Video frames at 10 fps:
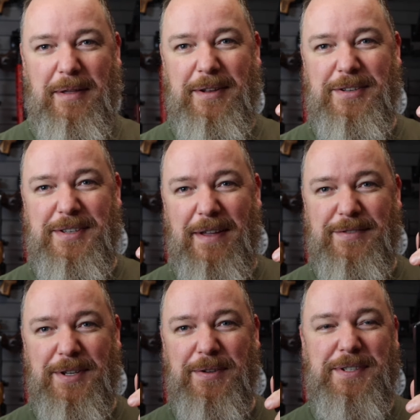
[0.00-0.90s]
You just have
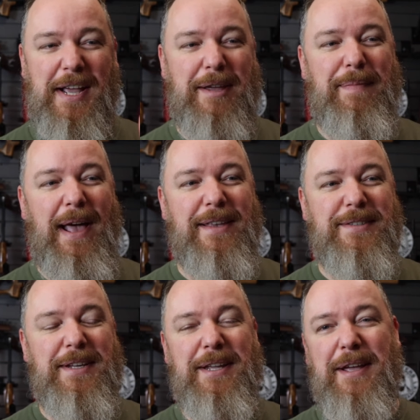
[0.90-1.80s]
single stack
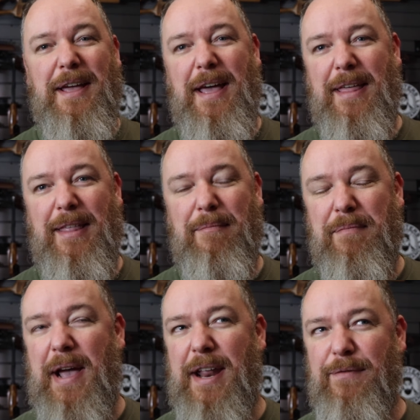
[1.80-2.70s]
capacity. I'm
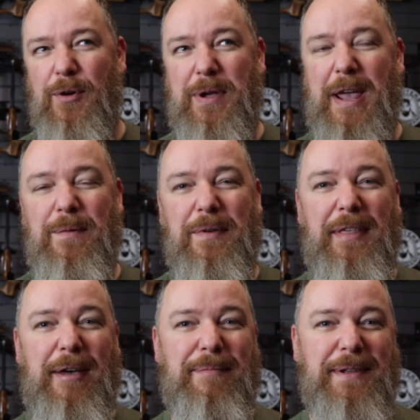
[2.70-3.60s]
kind of okay with
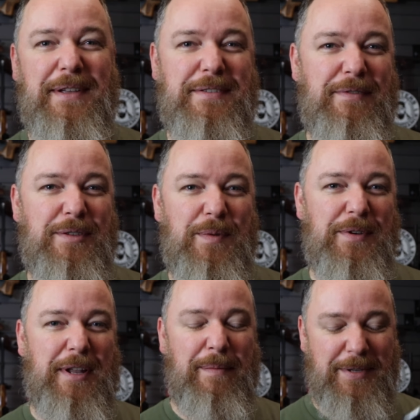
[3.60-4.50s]
that because if this were a
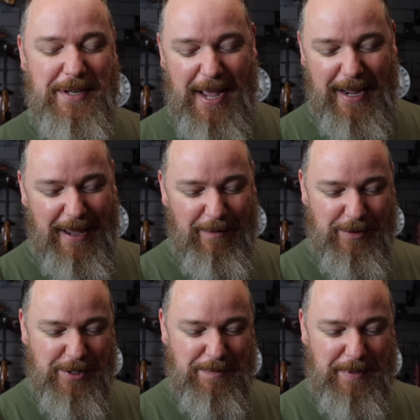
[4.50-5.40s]
double stack, it
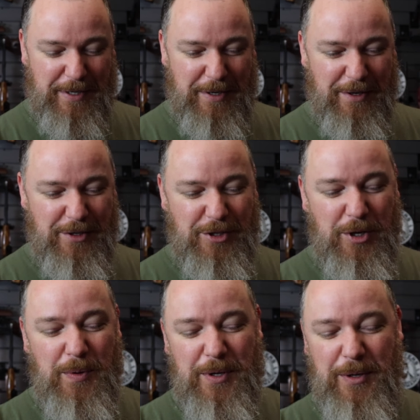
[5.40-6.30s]
would just be
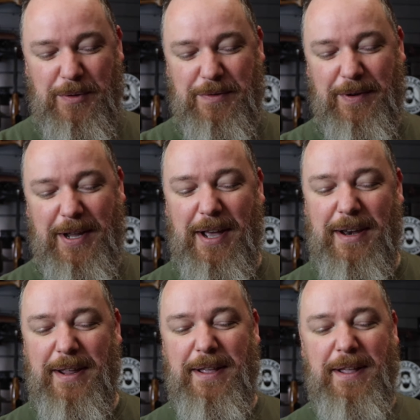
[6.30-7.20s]
too huge of a gun.
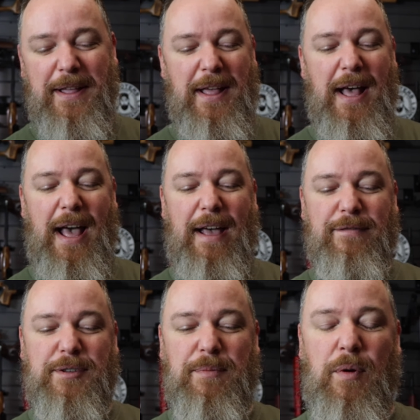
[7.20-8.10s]
I have
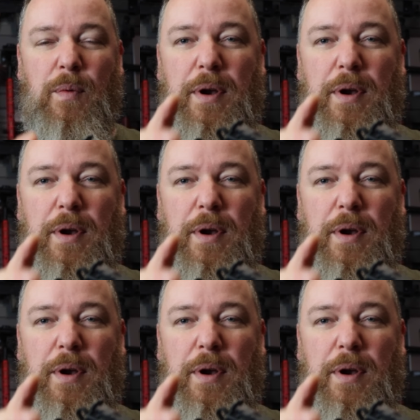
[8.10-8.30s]
some